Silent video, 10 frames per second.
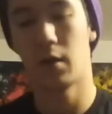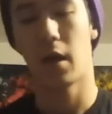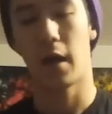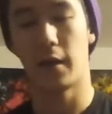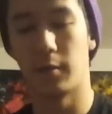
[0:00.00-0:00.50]

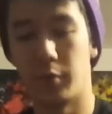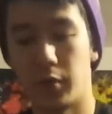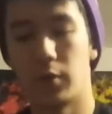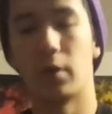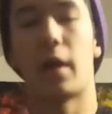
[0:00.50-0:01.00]
I can
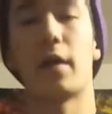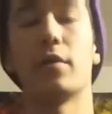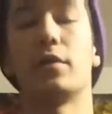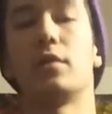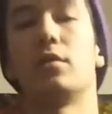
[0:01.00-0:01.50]
pull
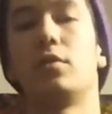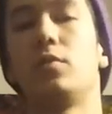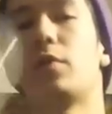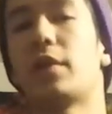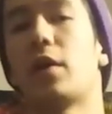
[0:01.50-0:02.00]
out
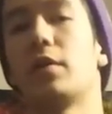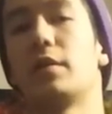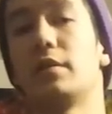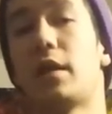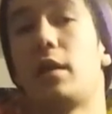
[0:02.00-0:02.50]
without
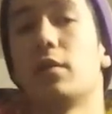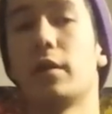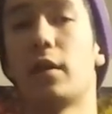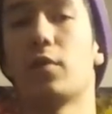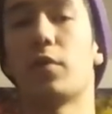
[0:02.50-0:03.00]

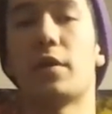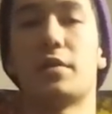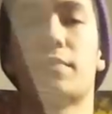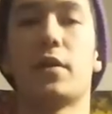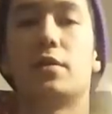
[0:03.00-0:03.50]
entangling it, whereas
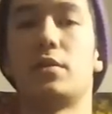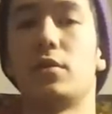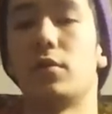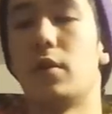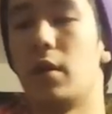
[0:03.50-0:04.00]
if I
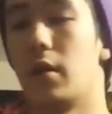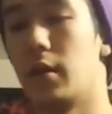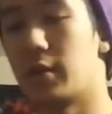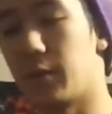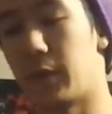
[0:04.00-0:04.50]
do
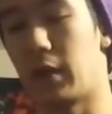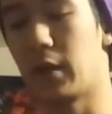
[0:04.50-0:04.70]
something